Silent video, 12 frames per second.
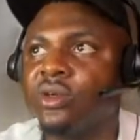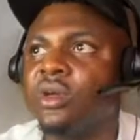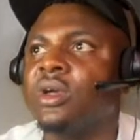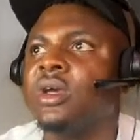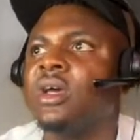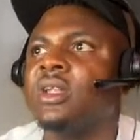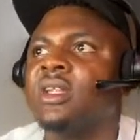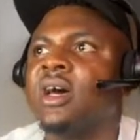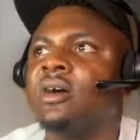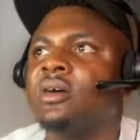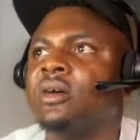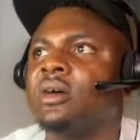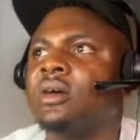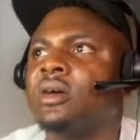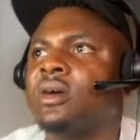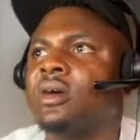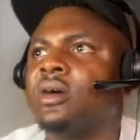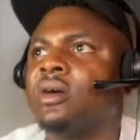Now,
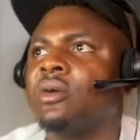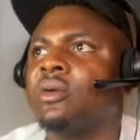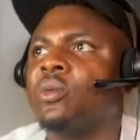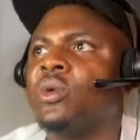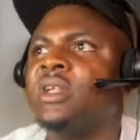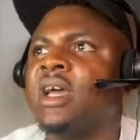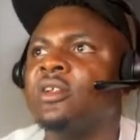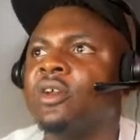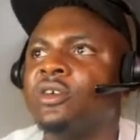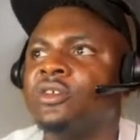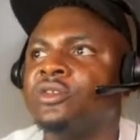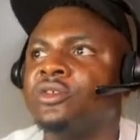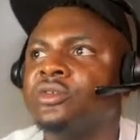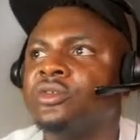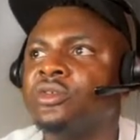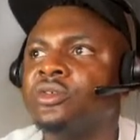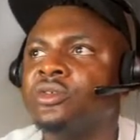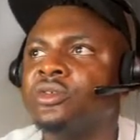when I log into Google,
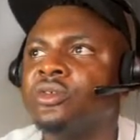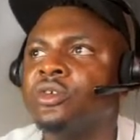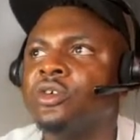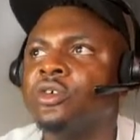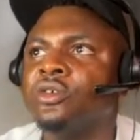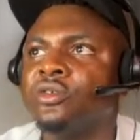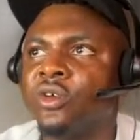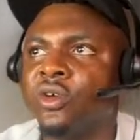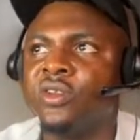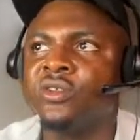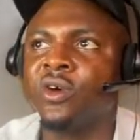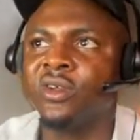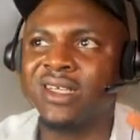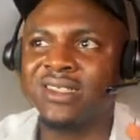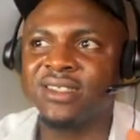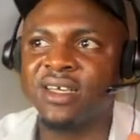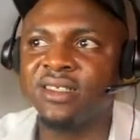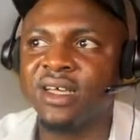you're going to understand
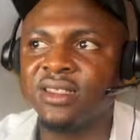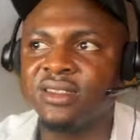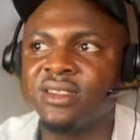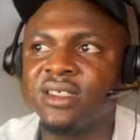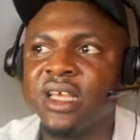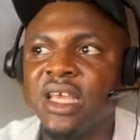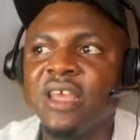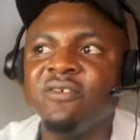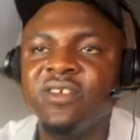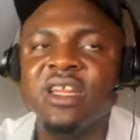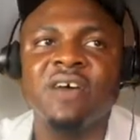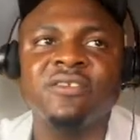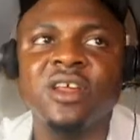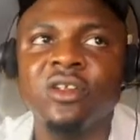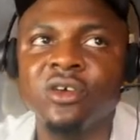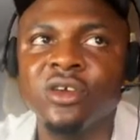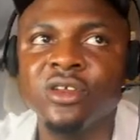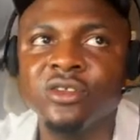that even after logging
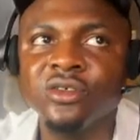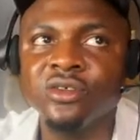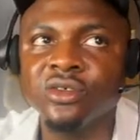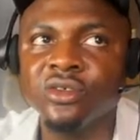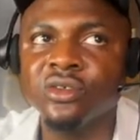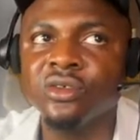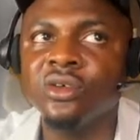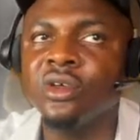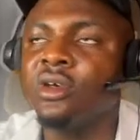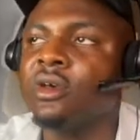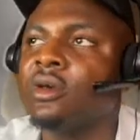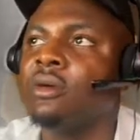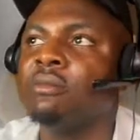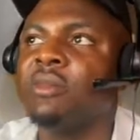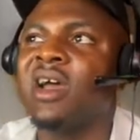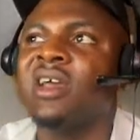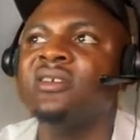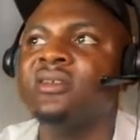into Google, my
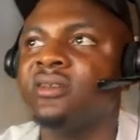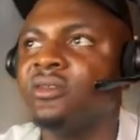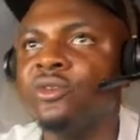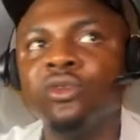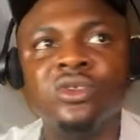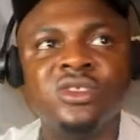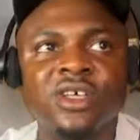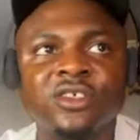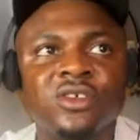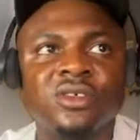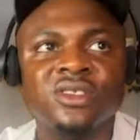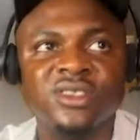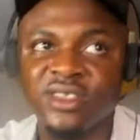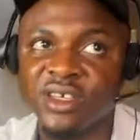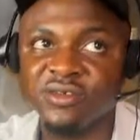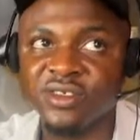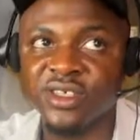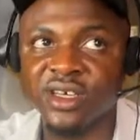Google section is saved
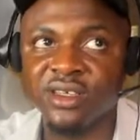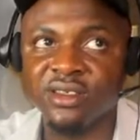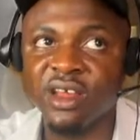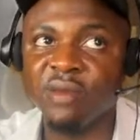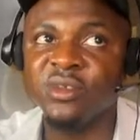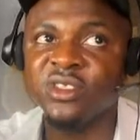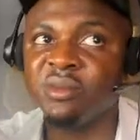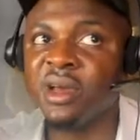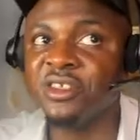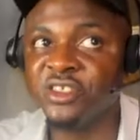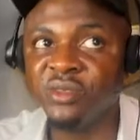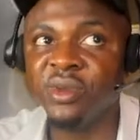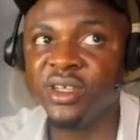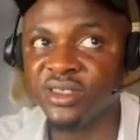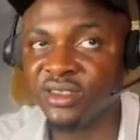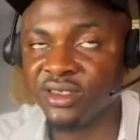there. That means my Gmail is there.